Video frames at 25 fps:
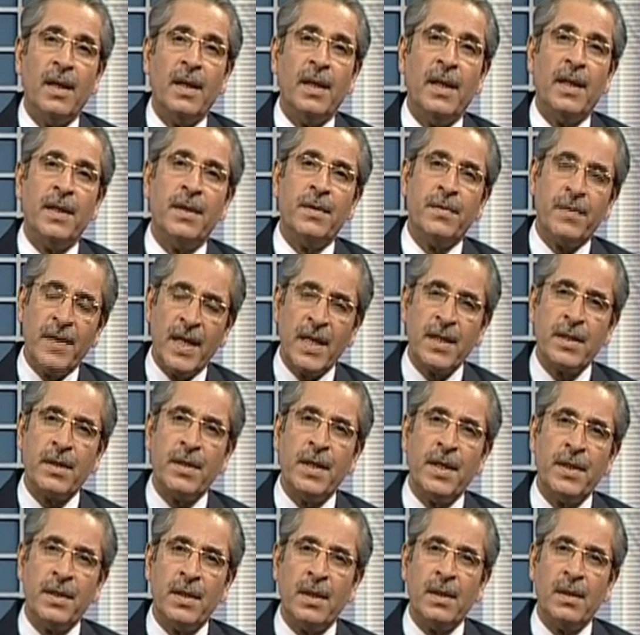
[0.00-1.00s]
a
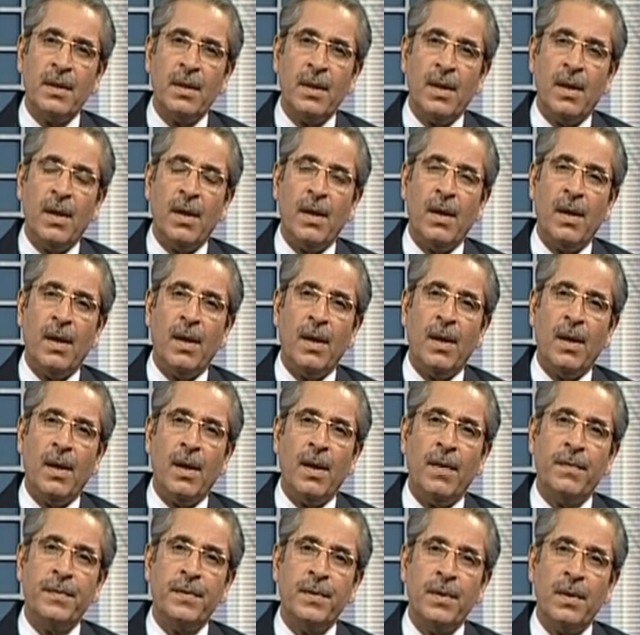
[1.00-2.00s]
translation
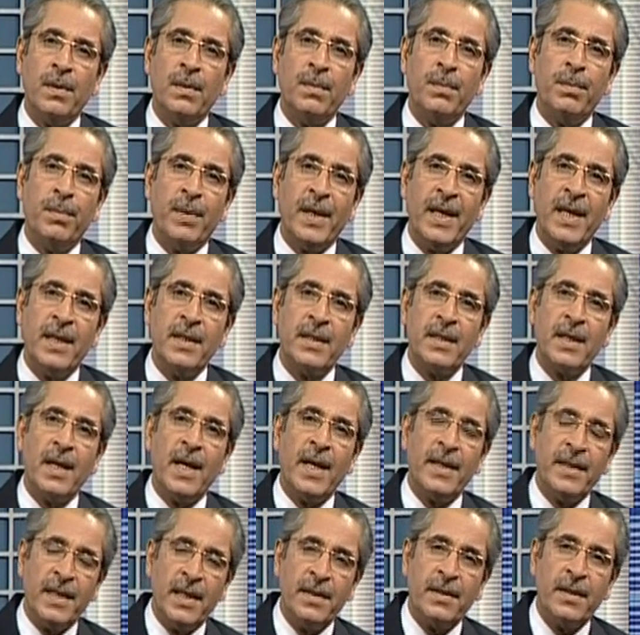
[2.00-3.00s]
of your brand's
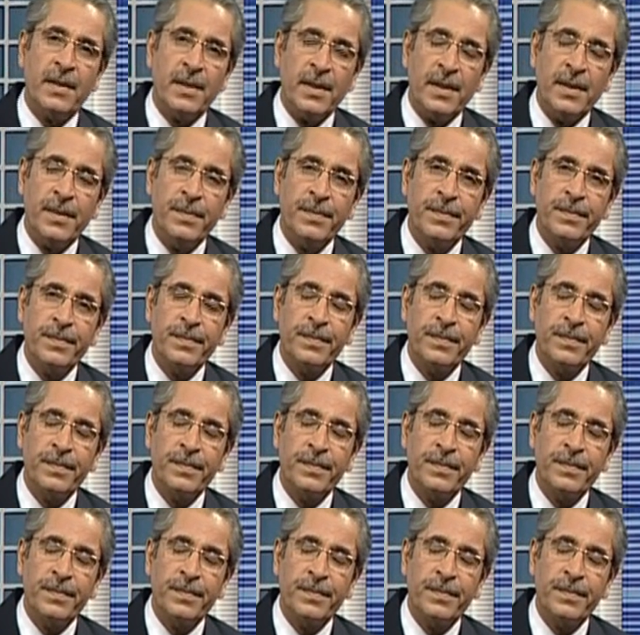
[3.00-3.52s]
identity